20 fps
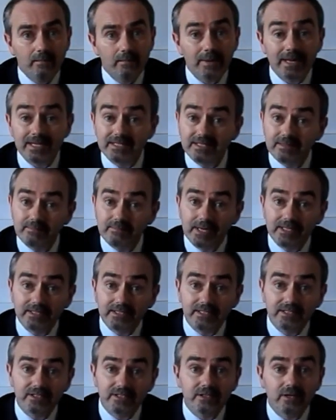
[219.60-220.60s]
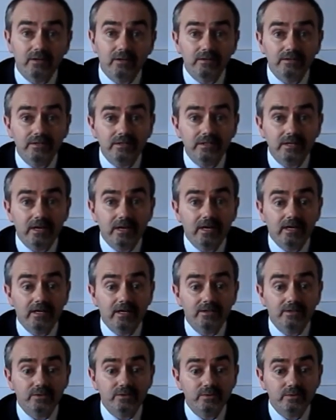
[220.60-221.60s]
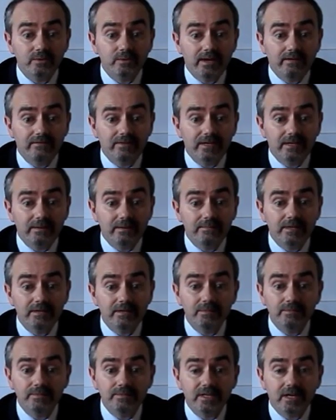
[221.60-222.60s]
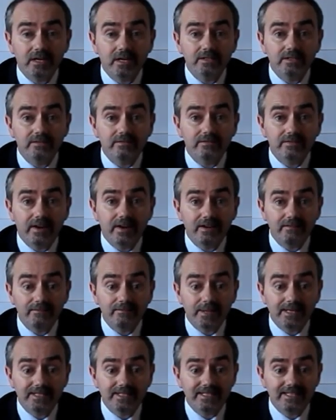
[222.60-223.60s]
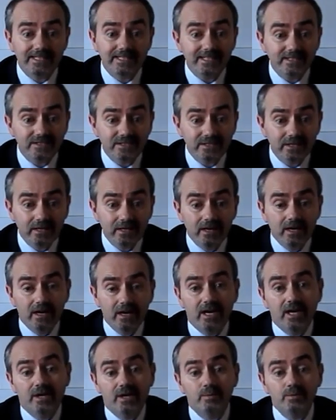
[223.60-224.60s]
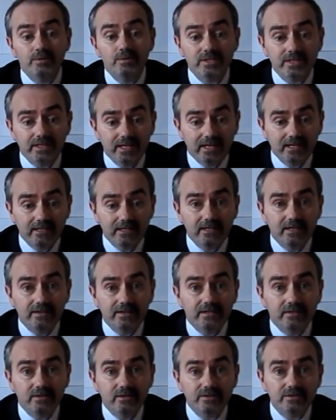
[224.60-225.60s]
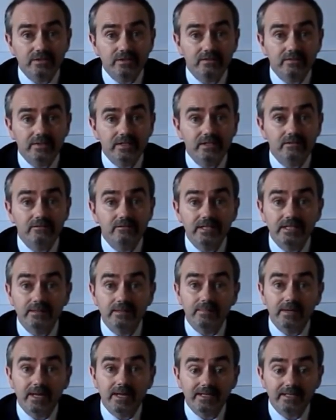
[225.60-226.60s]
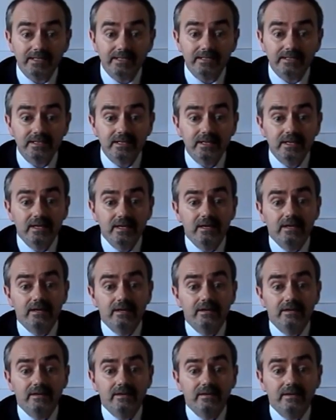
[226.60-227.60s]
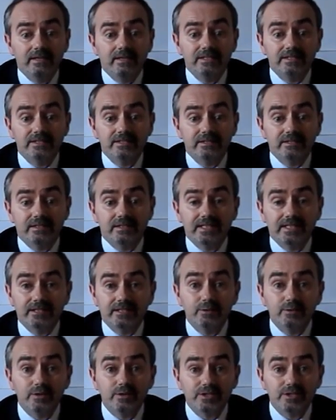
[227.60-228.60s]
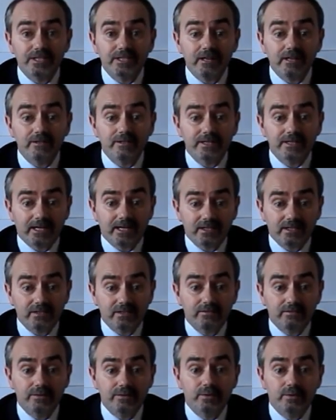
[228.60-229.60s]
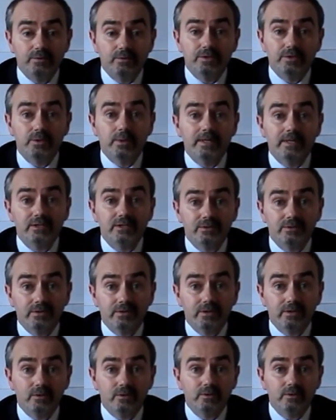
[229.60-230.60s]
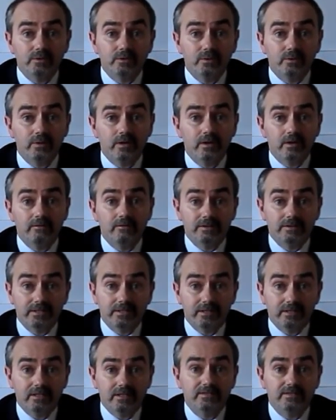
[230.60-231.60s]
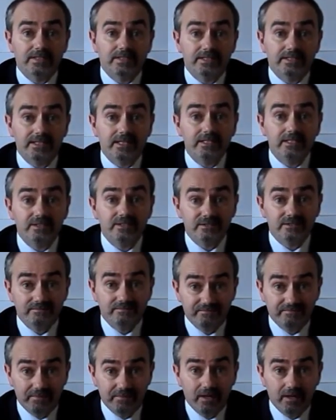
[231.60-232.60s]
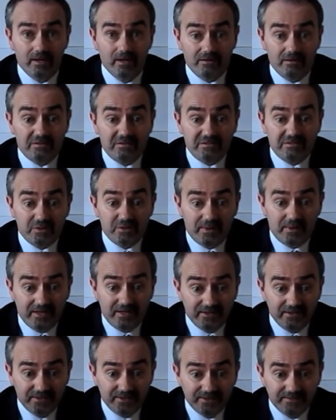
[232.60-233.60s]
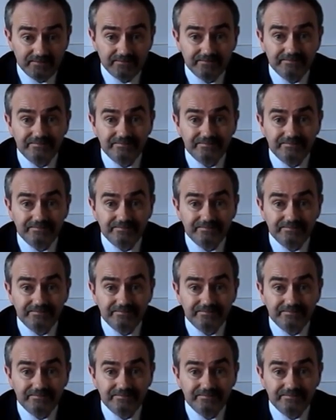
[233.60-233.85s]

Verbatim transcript: Plastic bags in Scotland are to have a minimum charge of five pence each. Uh, once again, the cost of a greener planet uh, is yet another stealth tax for those who enjoy autoerotic asphyxiation, uh, uh so I heard.